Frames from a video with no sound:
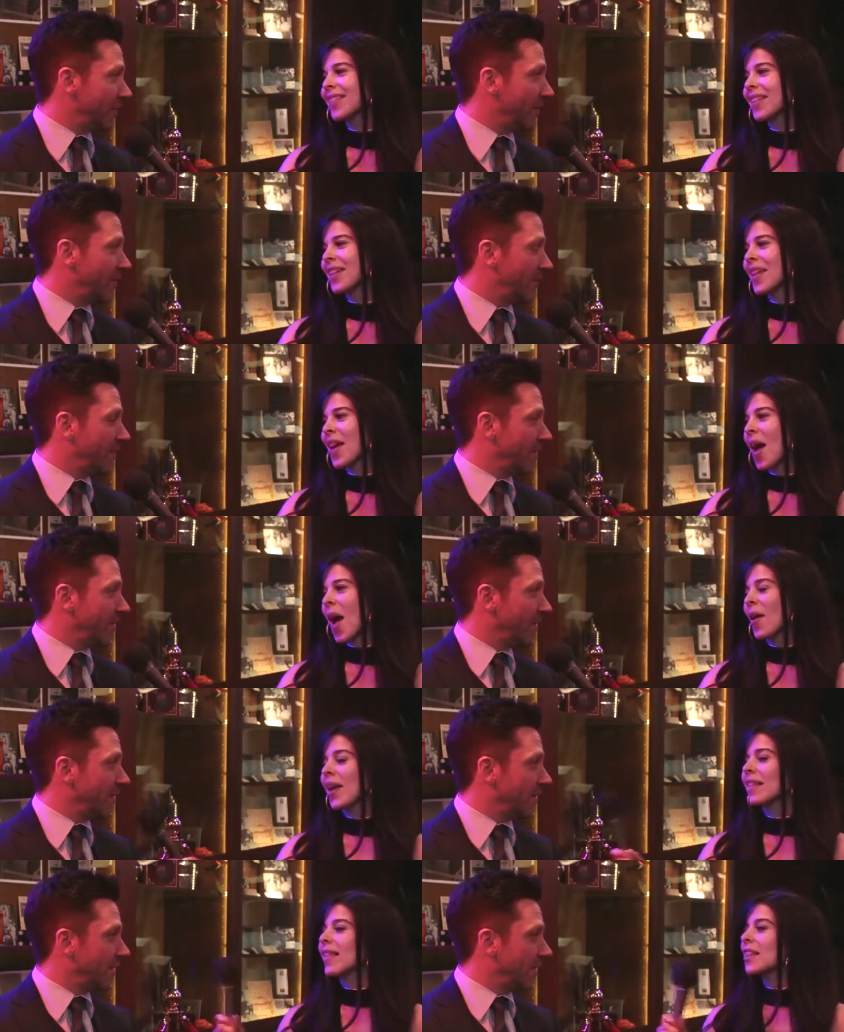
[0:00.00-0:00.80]
Speaker 1: So.
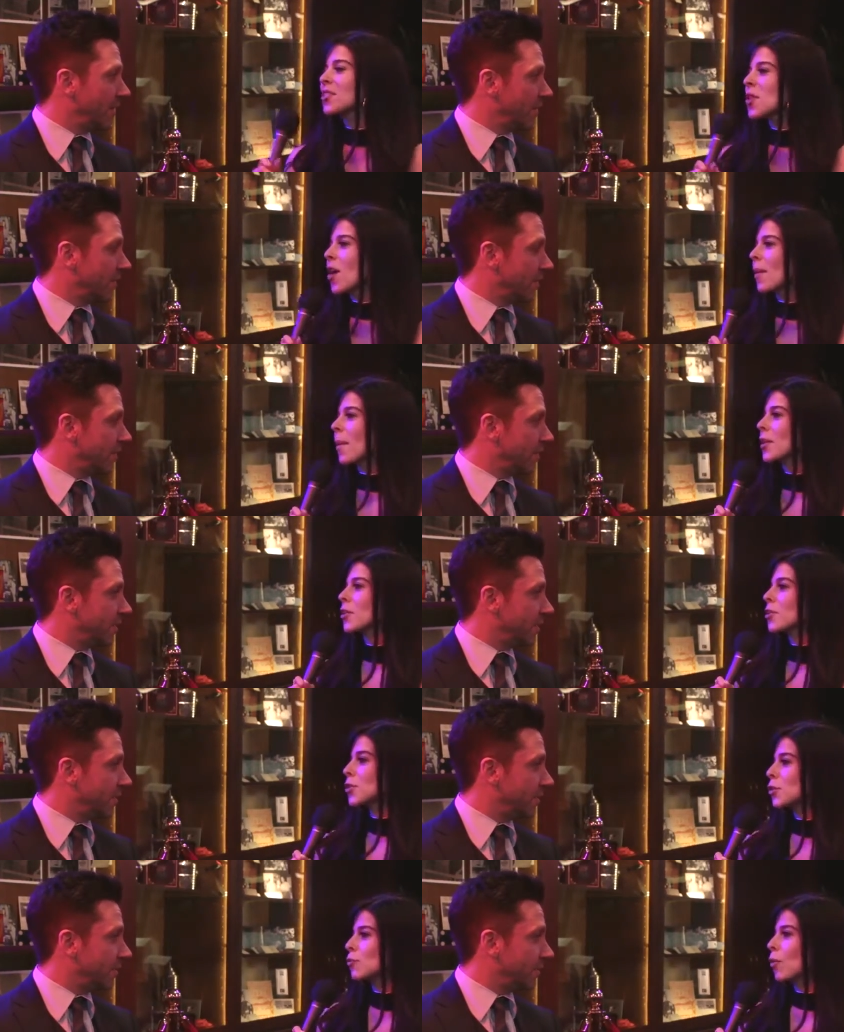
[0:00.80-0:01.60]
Speaker 2: Okay, let's talk about your
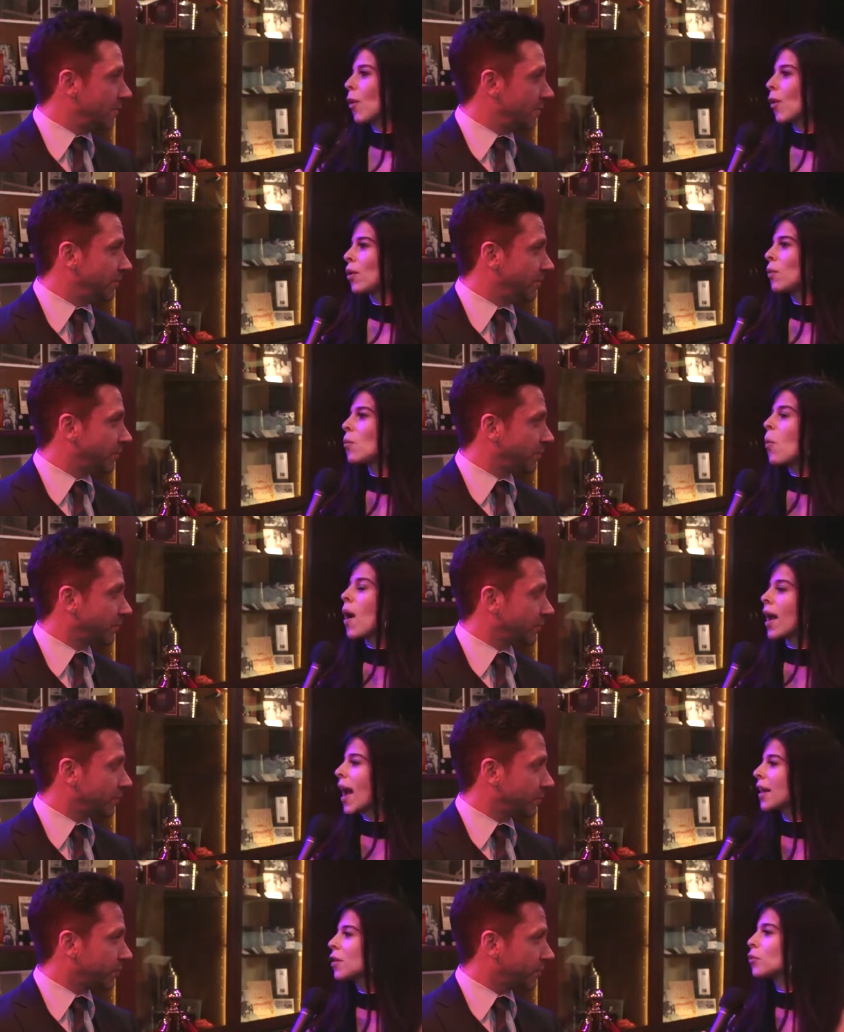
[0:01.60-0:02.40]
new role. What
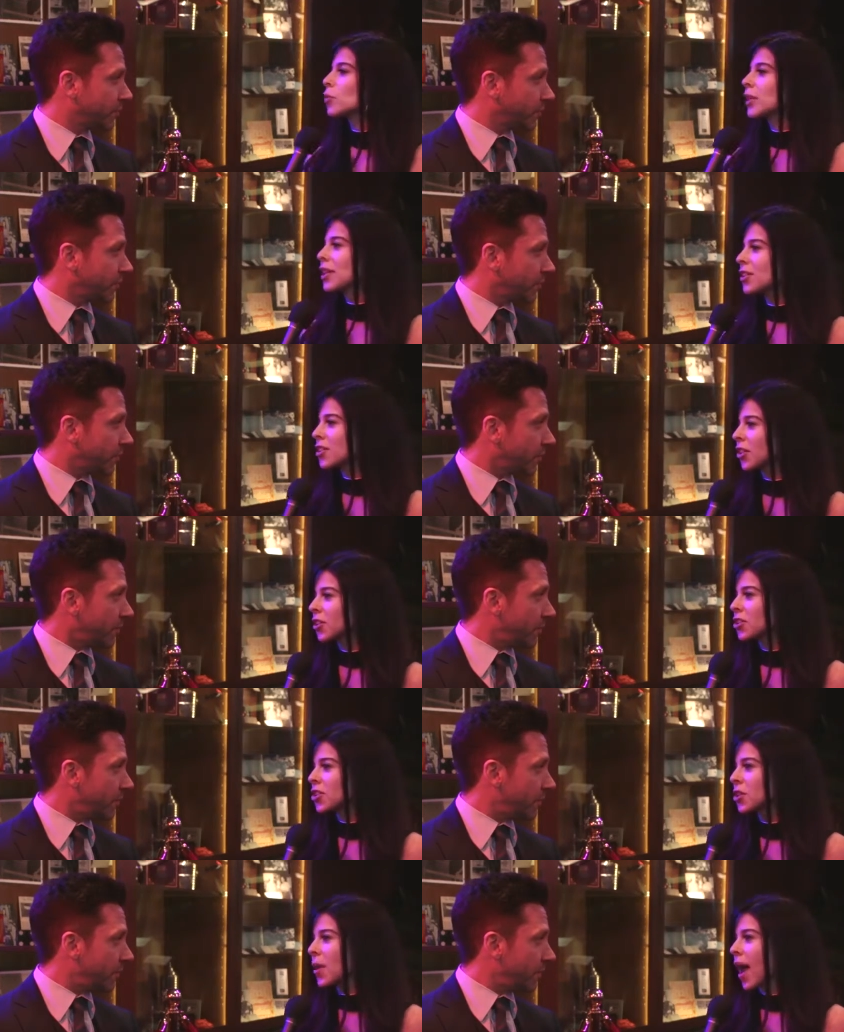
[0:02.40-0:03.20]
kind of research
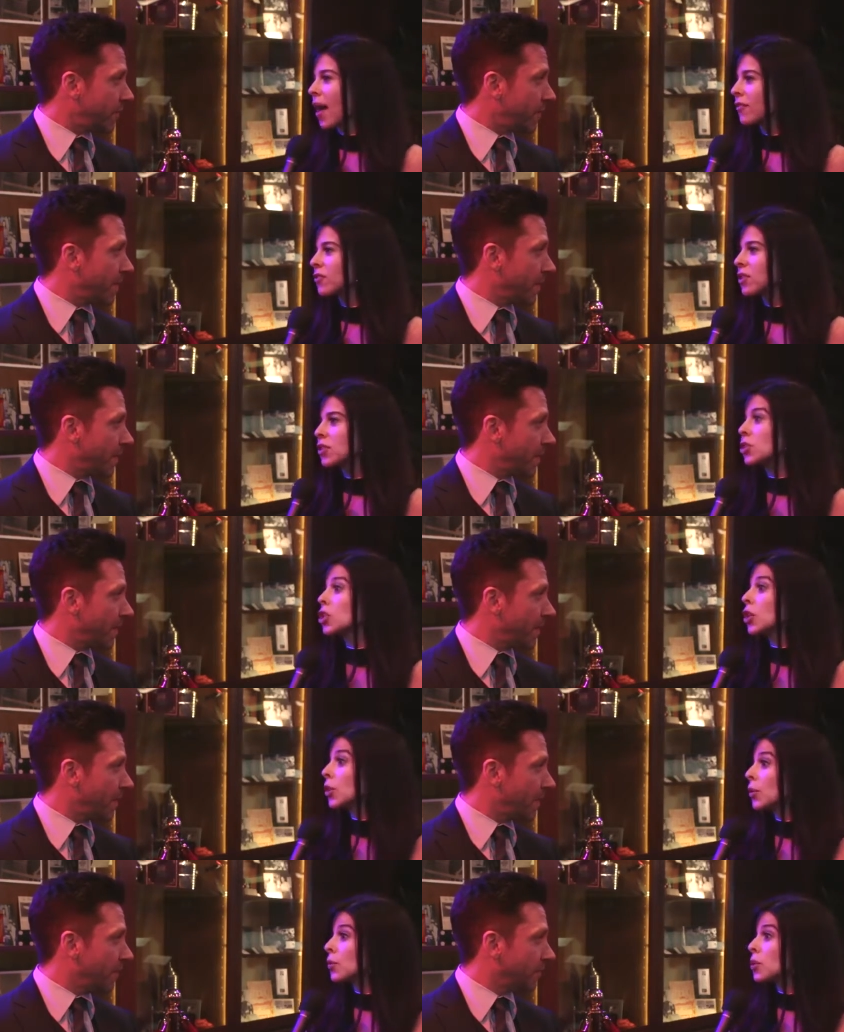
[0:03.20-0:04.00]
did you have to
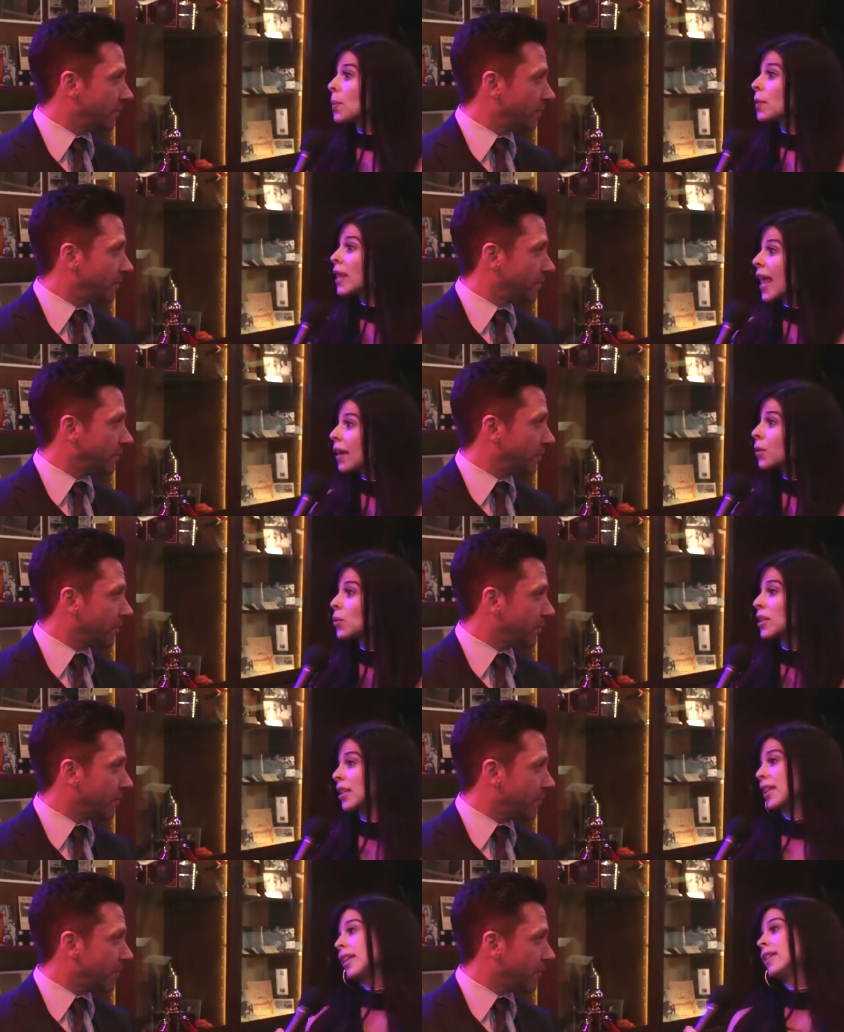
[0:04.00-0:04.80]
do to play
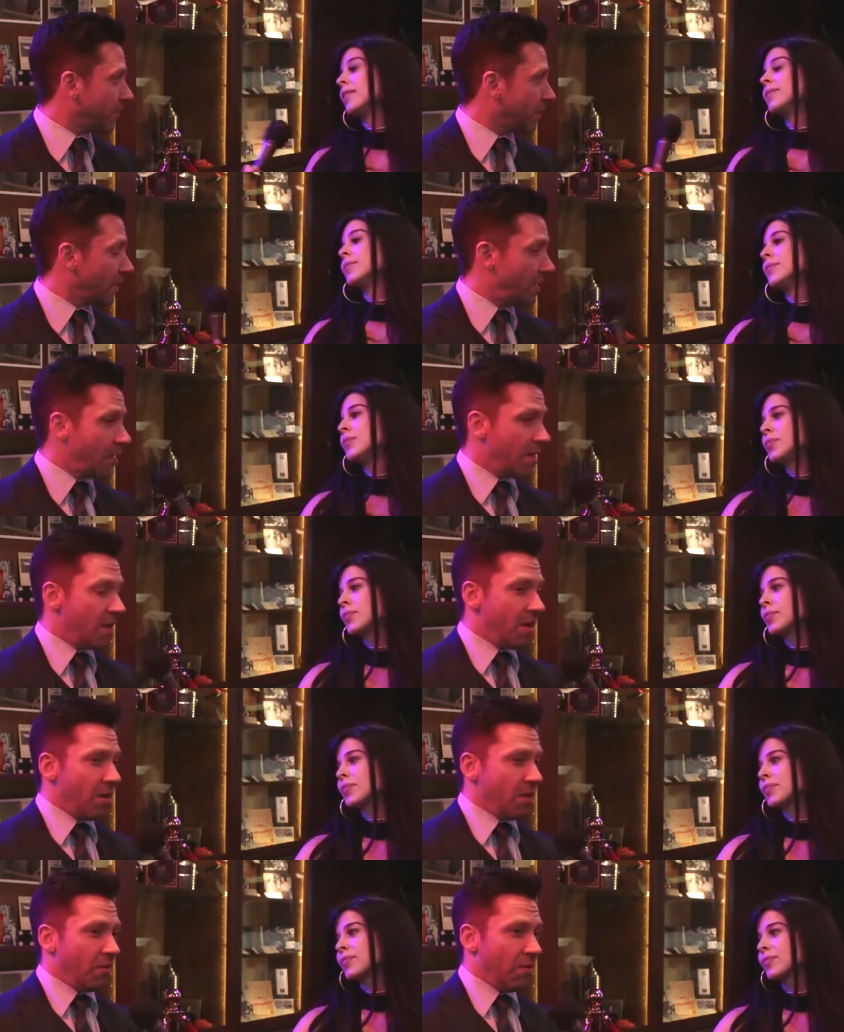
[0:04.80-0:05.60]
Houdini?
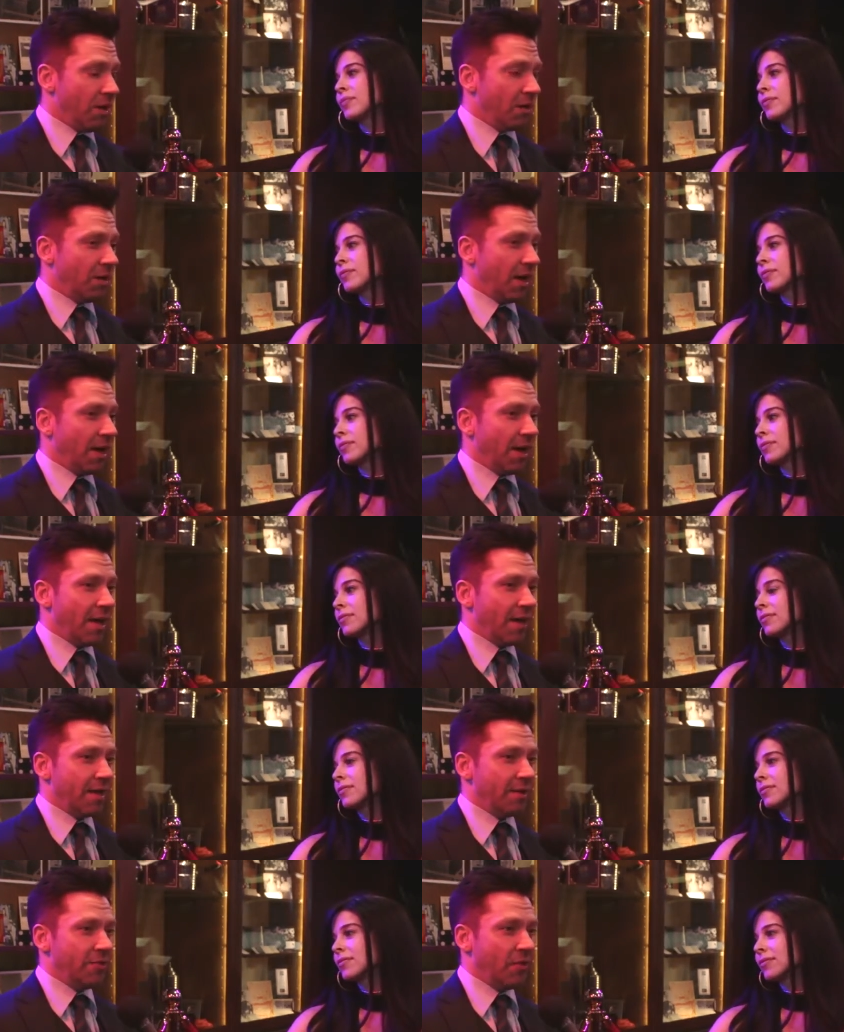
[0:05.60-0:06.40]
Speaker 1: Well, uh,
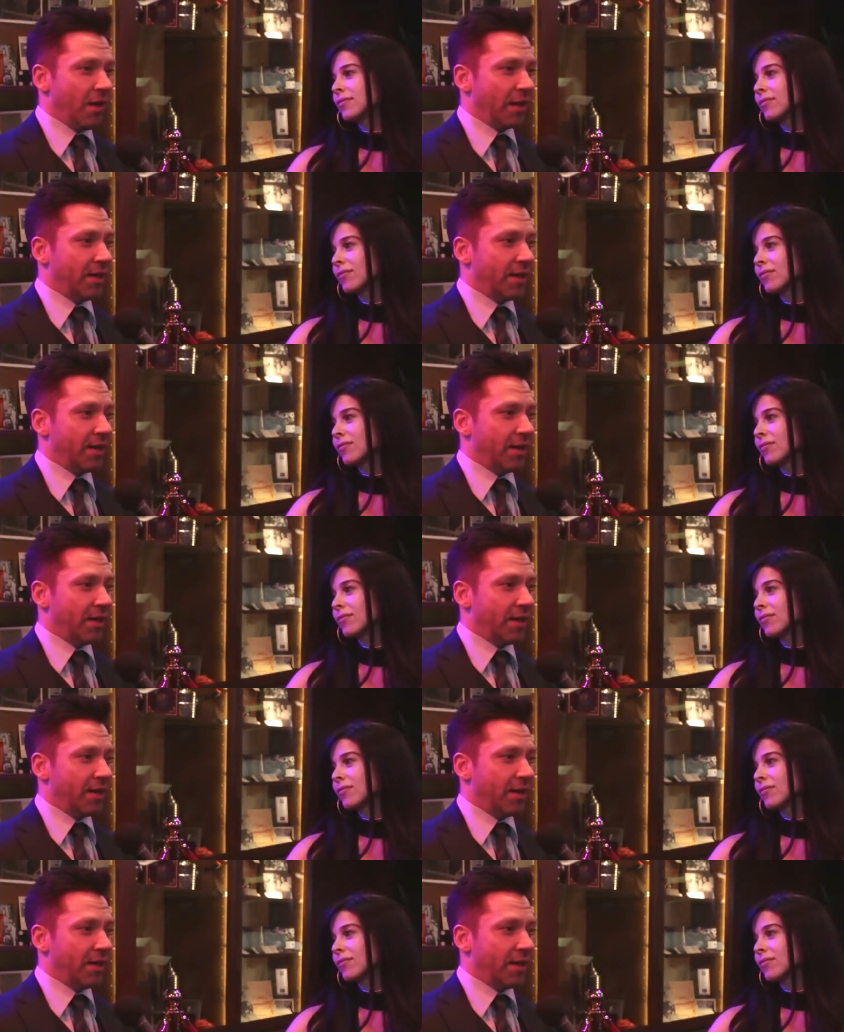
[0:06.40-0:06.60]
you know,